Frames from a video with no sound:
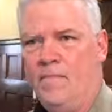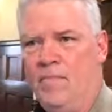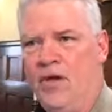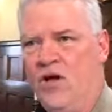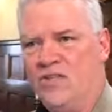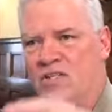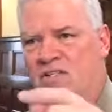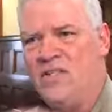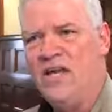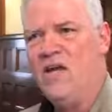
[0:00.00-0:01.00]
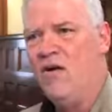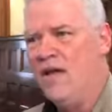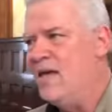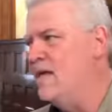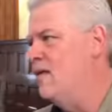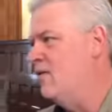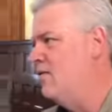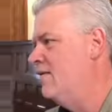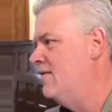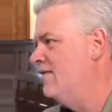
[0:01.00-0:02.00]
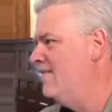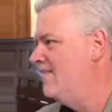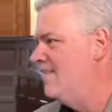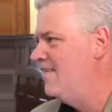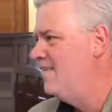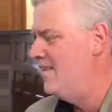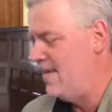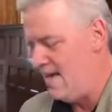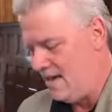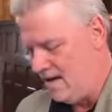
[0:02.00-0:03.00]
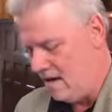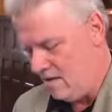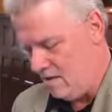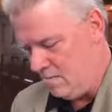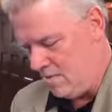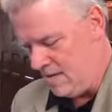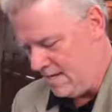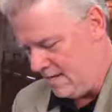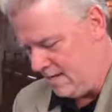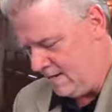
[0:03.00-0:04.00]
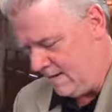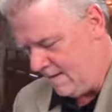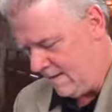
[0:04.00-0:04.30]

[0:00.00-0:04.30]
Because a city on a hill cannot be hidden.